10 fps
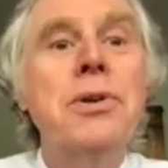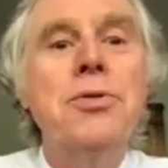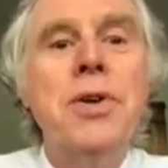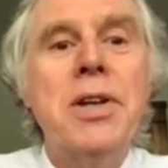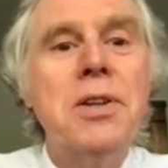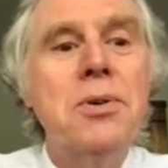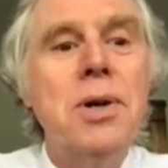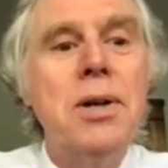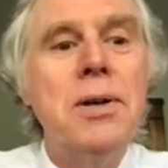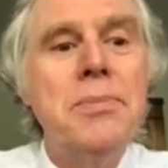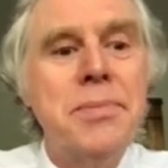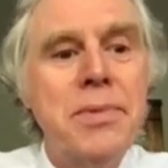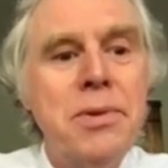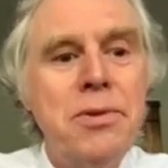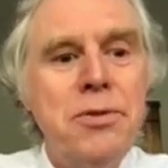In fact, there are
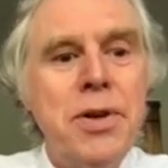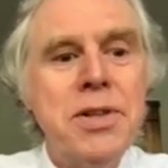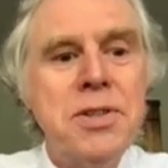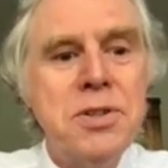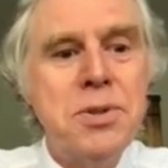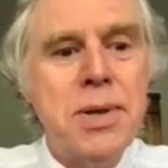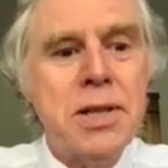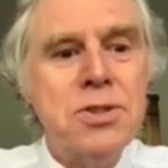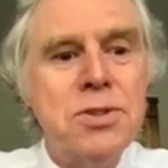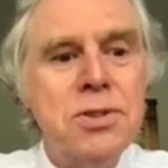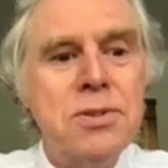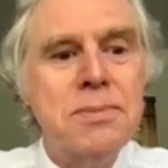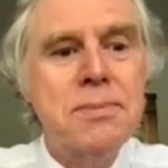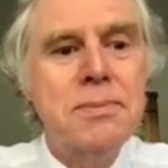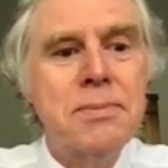faint interactions
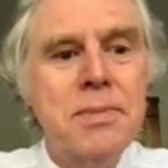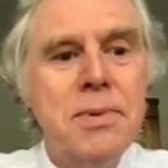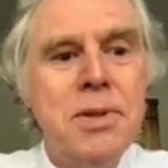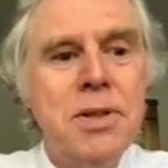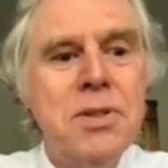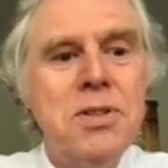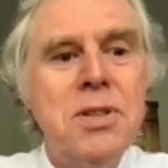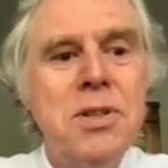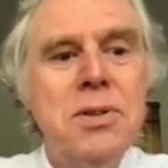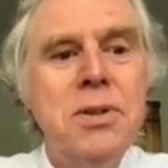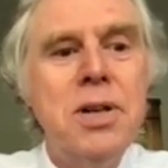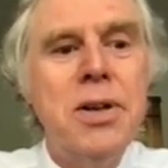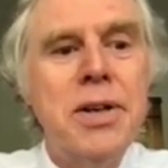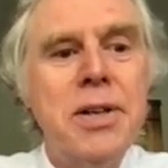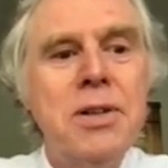that the
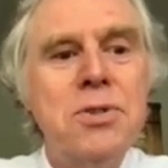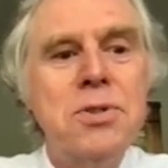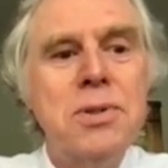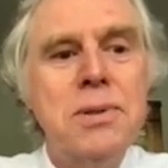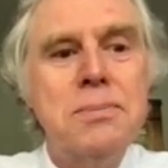light goes through.